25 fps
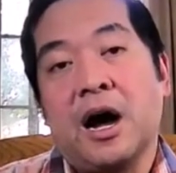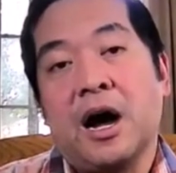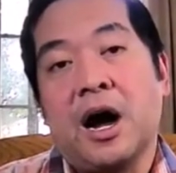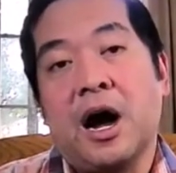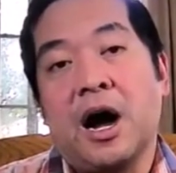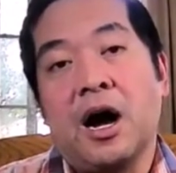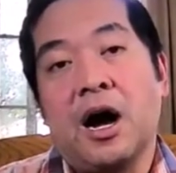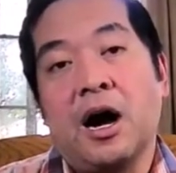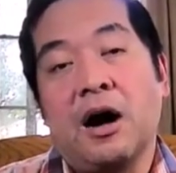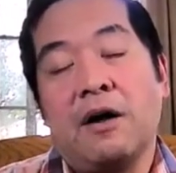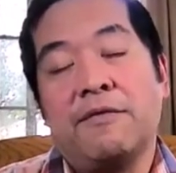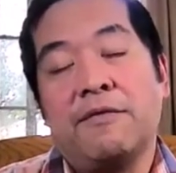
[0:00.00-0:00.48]

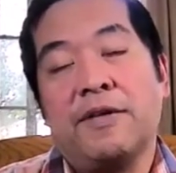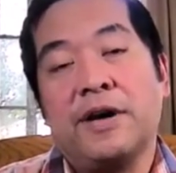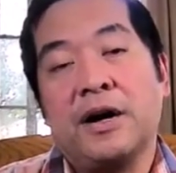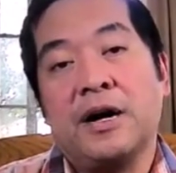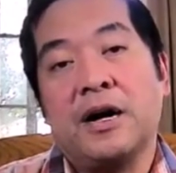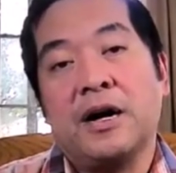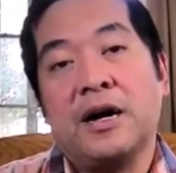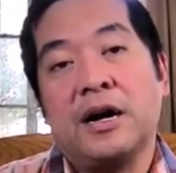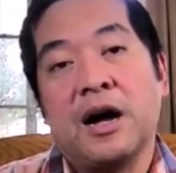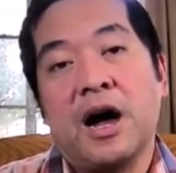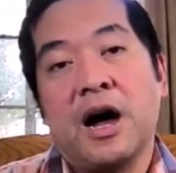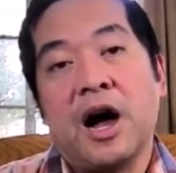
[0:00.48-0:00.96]
of
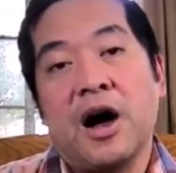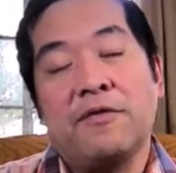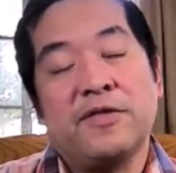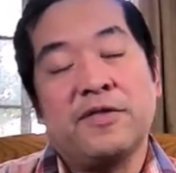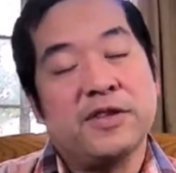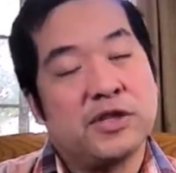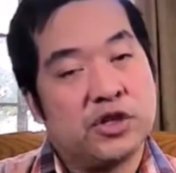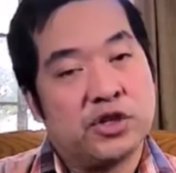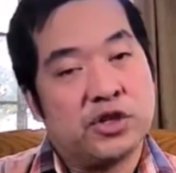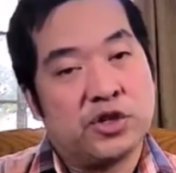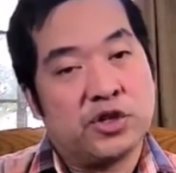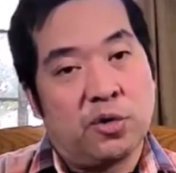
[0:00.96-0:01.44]
a
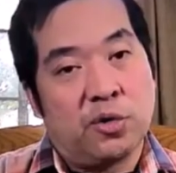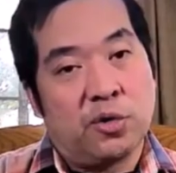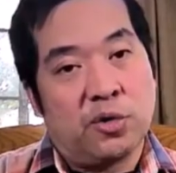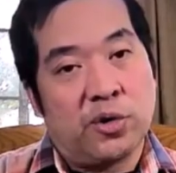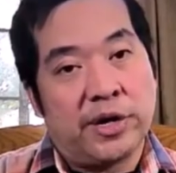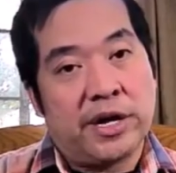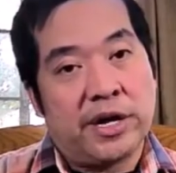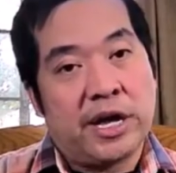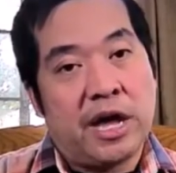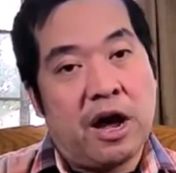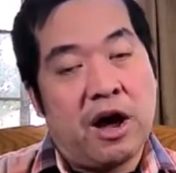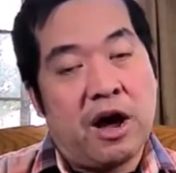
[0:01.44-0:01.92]

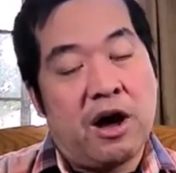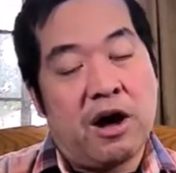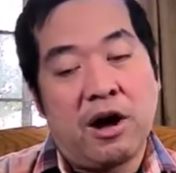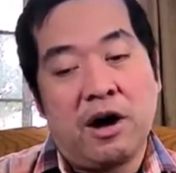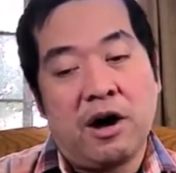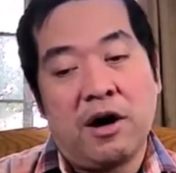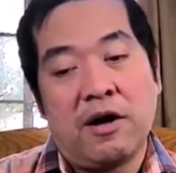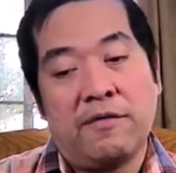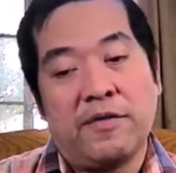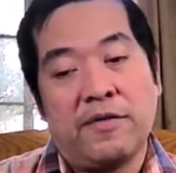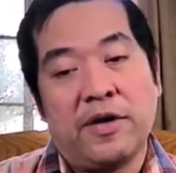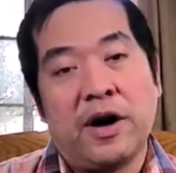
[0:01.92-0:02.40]
story
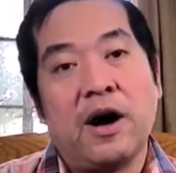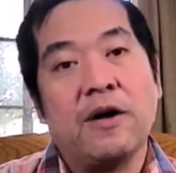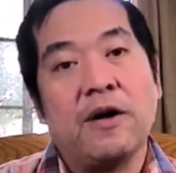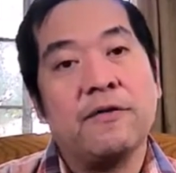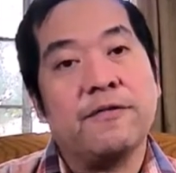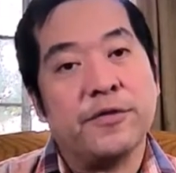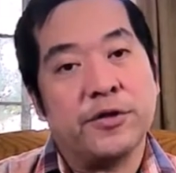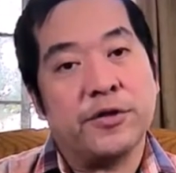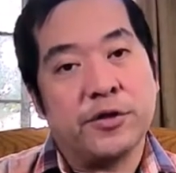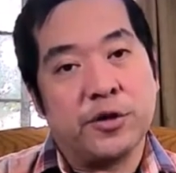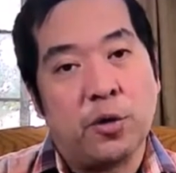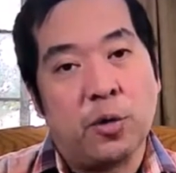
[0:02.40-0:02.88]
of
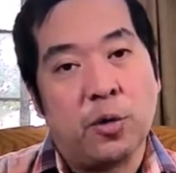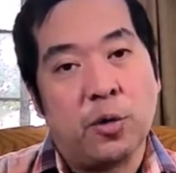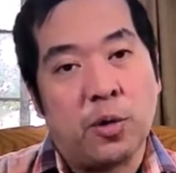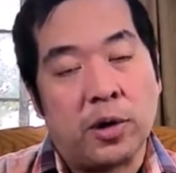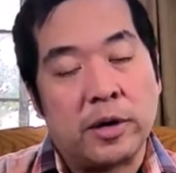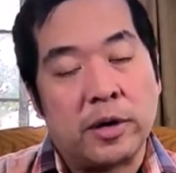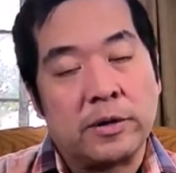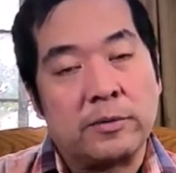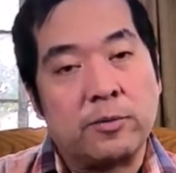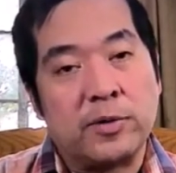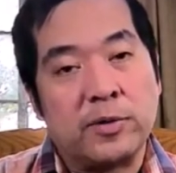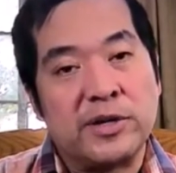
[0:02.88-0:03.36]

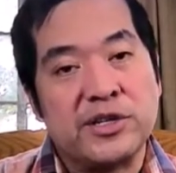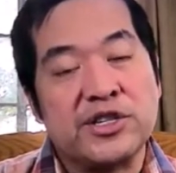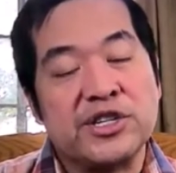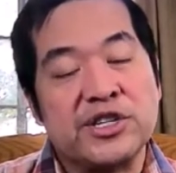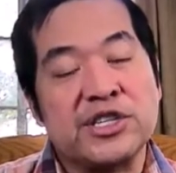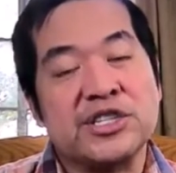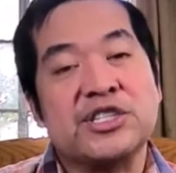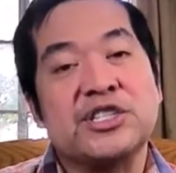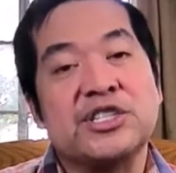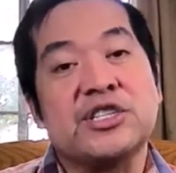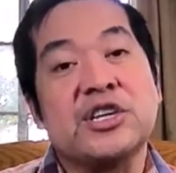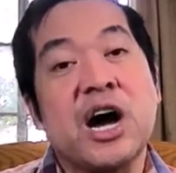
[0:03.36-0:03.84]
Thor, which
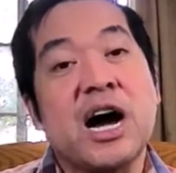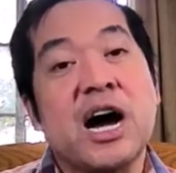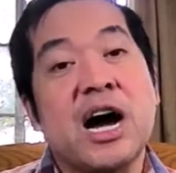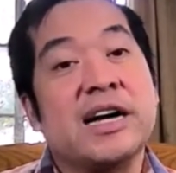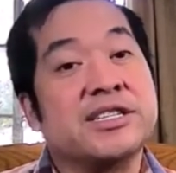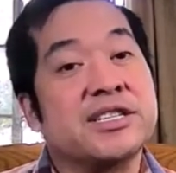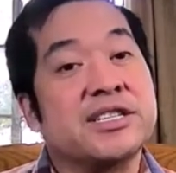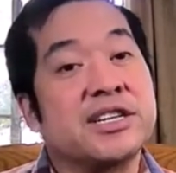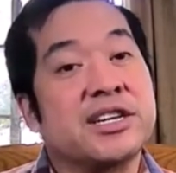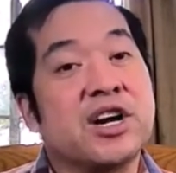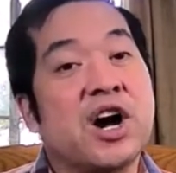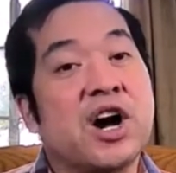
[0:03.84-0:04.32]
is
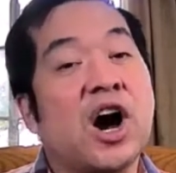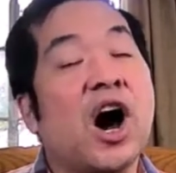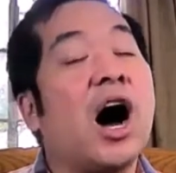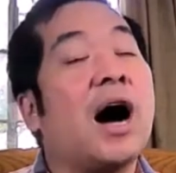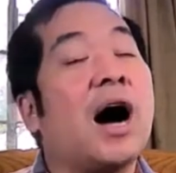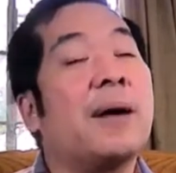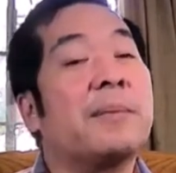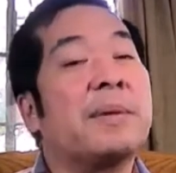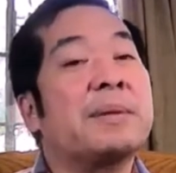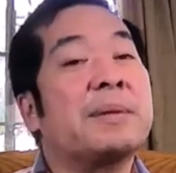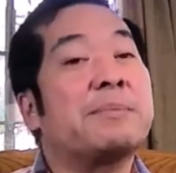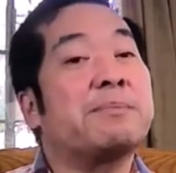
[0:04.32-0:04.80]
not
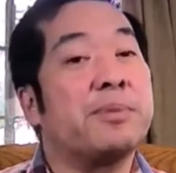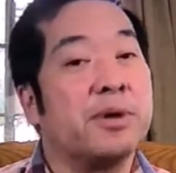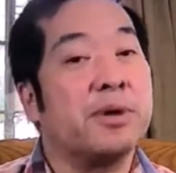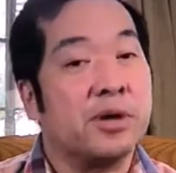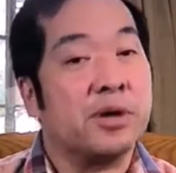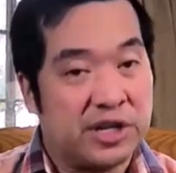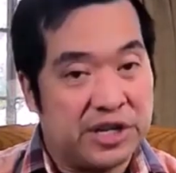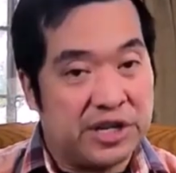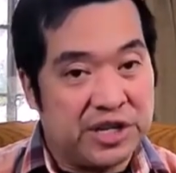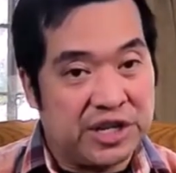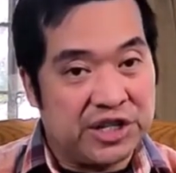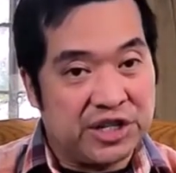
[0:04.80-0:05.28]
comic
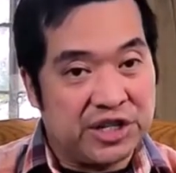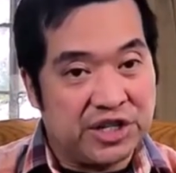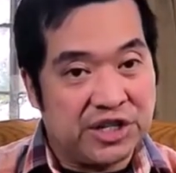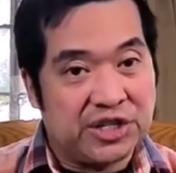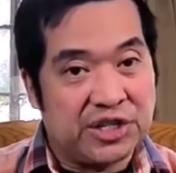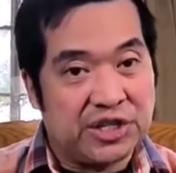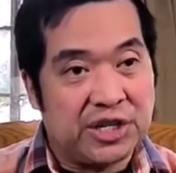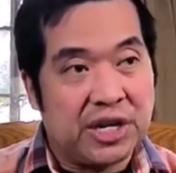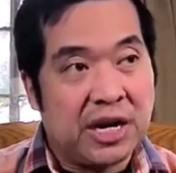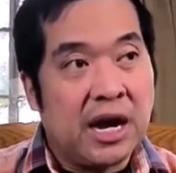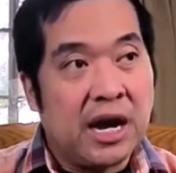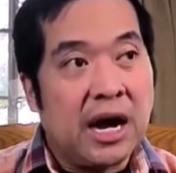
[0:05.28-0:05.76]
bookish.